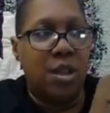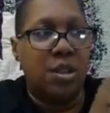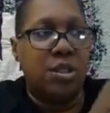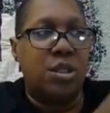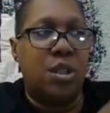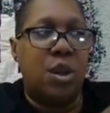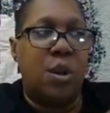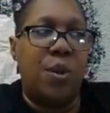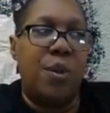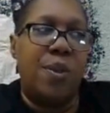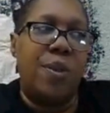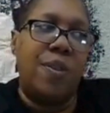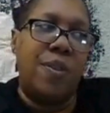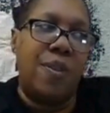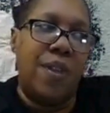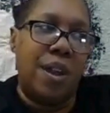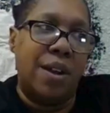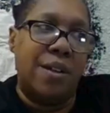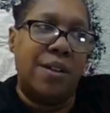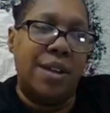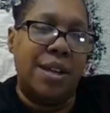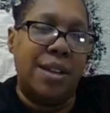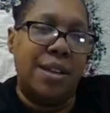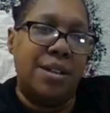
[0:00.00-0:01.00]
So
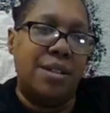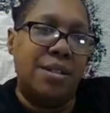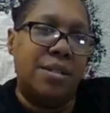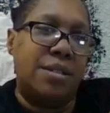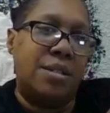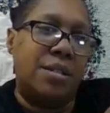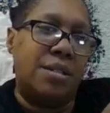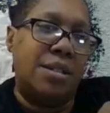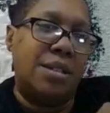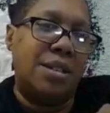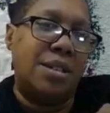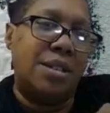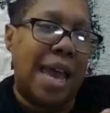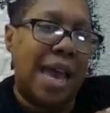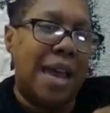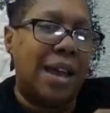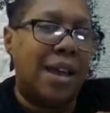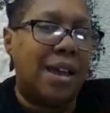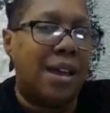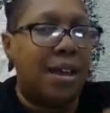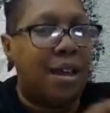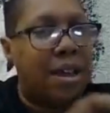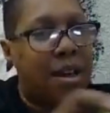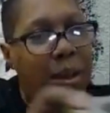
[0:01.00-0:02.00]
there is that
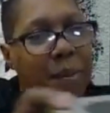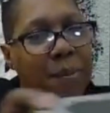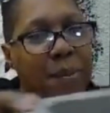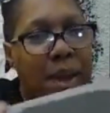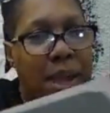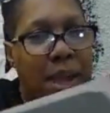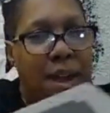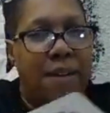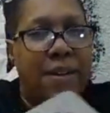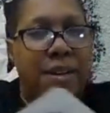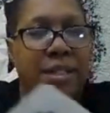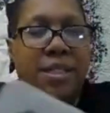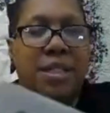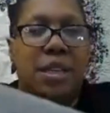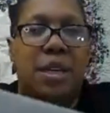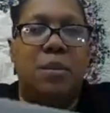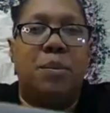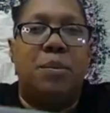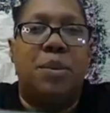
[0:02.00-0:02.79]
comparison.